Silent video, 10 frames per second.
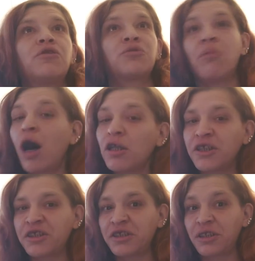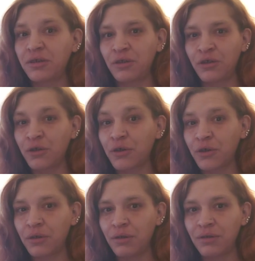smallest
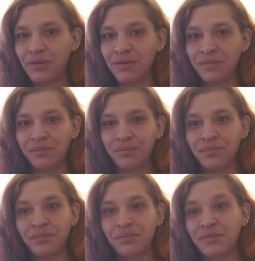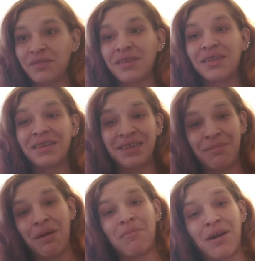girl
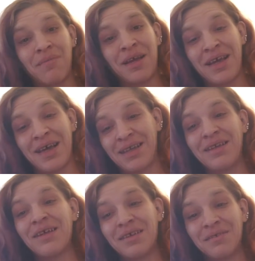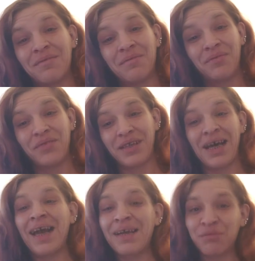that my mom had.
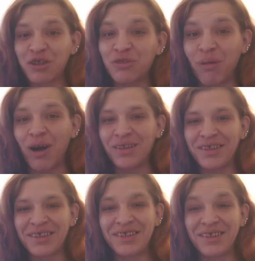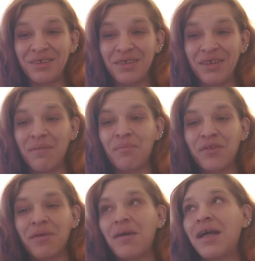I am the smallest
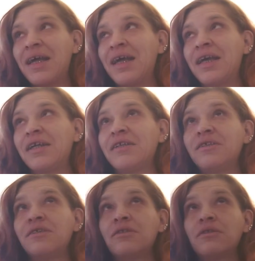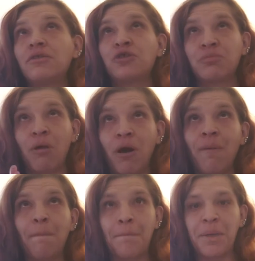and
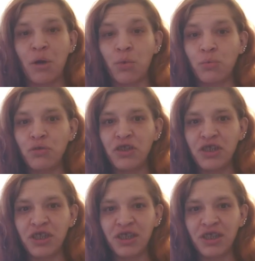small bones